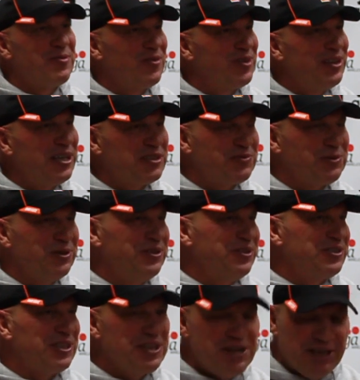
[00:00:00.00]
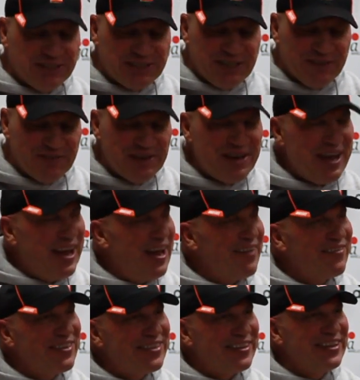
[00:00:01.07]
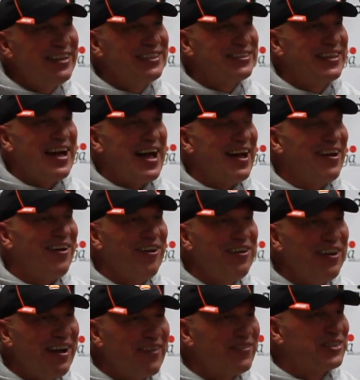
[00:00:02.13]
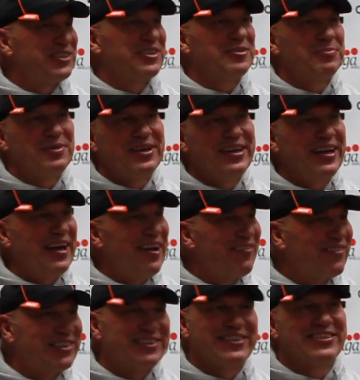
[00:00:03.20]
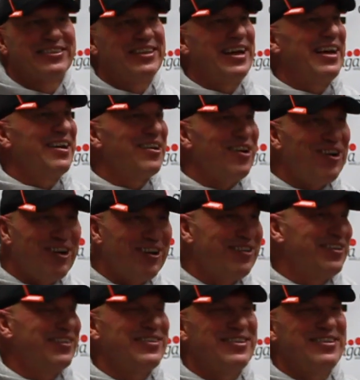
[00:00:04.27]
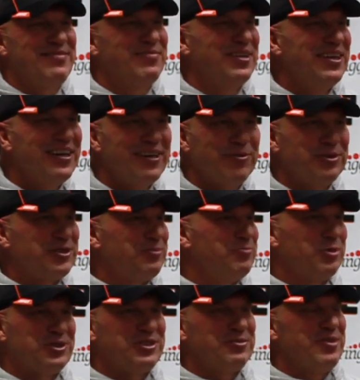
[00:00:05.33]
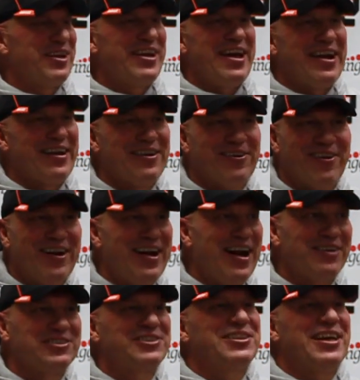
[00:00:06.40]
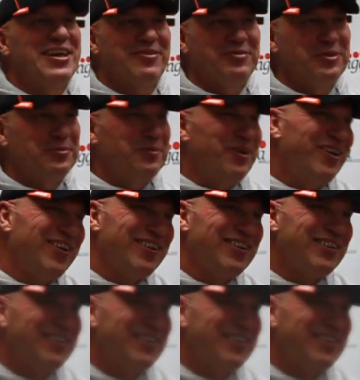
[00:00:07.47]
over the last 4 years, has given everything he's got on every single play, every single day, all the time, which puts him in a category outside of football.